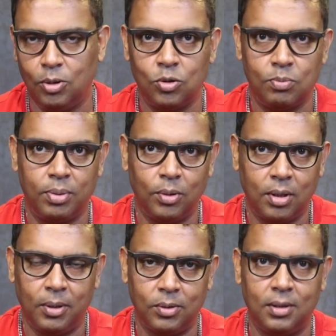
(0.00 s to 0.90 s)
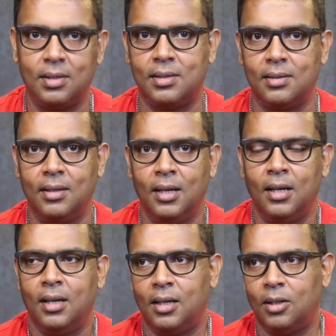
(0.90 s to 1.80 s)
news broke about this.
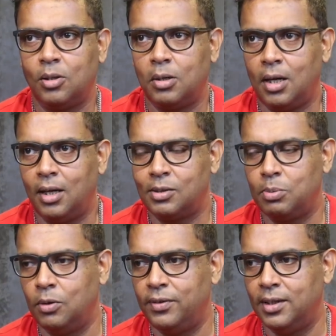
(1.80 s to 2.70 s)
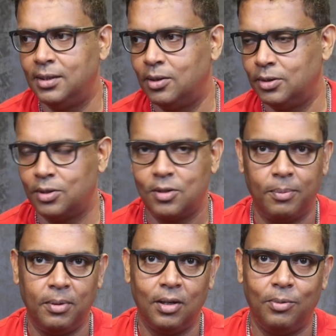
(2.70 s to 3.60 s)
And I thought I'll explore further on this
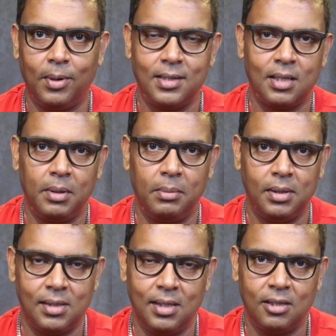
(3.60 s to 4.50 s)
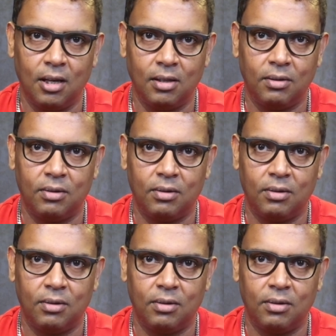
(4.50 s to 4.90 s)
topic of why some MNCs are